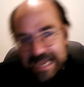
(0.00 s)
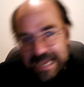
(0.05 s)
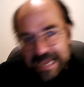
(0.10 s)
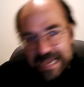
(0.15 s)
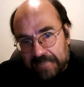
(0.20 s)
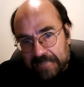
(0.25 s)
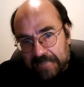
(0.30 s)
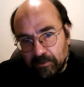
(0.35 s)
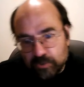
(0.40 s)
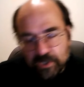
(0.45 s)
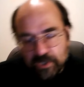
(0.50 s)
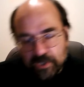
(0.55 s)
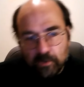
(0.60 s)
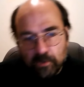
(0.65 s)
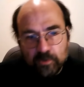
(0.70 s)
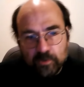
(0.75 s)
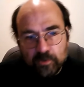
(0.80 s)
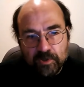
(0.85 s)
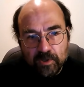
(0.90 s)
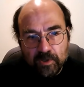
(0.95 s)
I'll also
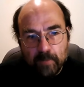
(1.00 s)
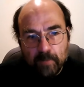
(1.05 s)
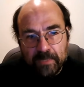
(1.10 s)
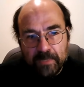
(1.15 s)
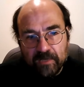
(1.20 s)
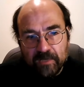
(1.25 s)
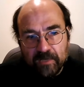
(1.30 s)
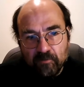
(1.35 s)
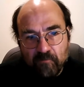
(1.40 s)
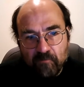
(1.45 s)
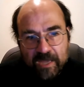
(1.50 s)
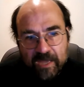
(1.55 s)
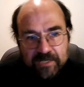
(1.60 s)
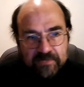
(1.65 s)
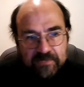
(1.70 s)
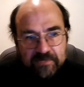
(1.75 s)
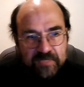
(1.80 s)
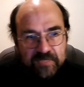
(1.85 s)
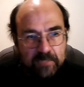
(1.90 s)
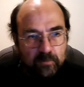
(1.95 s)
look at a bit of the range
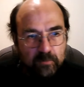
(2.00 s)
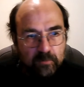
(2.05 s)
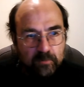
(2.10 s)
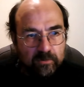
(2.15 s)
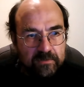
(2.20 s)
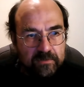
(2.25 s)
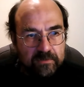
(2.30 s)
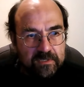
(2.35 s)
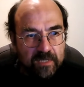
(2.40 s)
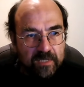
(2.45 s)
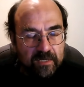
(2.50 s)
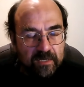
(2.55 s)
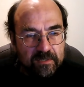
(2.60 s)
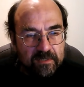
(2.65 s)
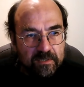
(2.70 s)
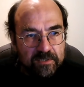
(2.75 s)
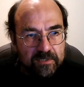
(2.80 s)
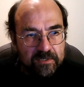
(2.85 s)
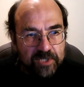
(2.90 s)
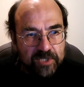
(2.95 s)
of symbols
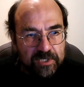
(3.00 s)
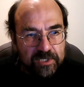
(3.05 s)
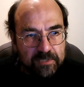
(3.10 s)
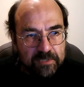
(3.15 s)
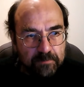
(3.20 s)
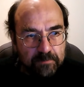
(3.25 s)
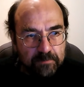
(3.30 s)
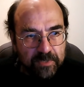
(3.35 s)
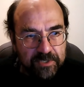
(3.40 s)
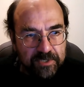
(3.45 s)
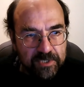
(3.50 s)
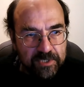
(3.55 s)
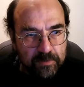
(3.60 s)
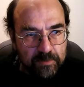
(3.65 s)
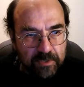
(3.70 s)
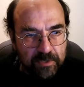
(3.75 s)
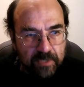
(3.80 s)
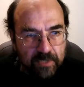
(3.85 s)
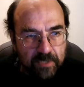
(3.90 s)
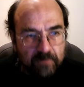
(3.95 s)
and share some pictures
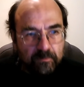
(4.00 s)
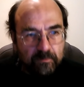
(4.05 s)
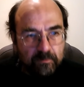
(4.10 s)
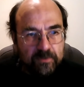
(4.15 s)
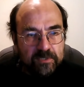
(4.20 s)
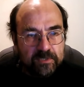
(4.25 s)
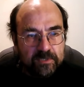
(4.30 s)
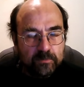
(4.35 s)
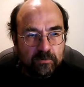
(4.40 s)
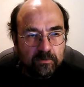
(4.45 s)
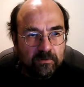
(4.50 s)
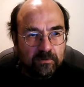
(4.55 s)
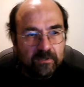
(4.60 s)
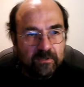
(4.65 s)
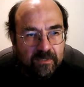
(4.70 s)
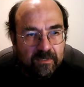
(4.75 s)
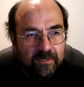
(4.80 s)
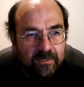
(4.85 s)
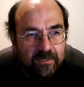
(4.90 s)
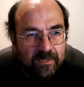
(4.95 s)
with you of possible
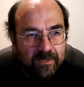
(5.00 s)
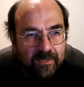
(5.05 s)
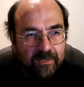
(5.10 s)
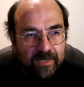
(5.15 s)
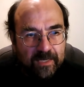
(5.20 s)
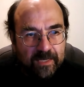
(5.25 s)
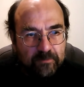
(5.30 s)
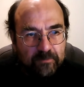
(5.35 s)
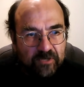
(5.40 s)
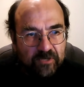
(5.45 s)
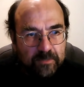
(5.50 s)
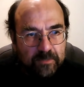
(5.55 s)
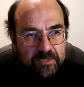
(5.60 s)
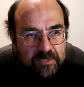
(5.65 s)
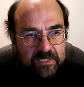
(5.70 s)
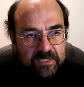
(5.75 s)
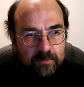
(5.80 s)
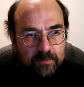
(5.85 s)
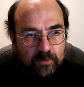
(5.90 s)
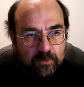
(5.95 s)
anima animus
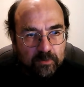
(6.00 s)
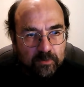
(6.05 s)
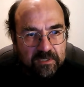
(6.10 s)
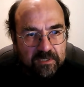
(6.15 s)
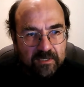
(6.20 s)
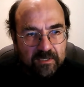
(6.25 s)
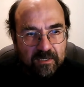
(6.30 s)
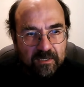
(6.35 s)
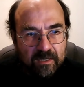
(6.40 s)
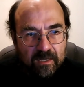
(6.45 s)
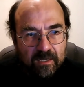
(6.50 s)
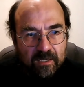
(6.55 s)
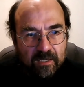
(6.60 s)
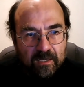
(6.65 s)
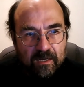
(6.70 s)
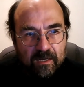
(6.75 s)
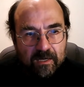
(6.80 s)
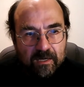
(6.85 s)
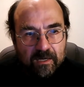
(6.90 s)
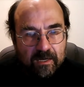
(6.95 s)
symbols,
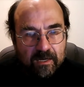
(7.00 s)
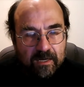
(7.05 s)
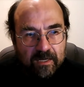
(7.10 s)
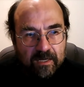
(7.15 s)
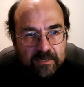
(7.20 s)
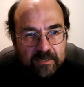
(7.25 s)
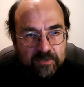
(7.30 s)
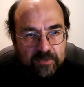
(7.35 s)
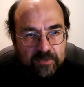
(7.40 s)
and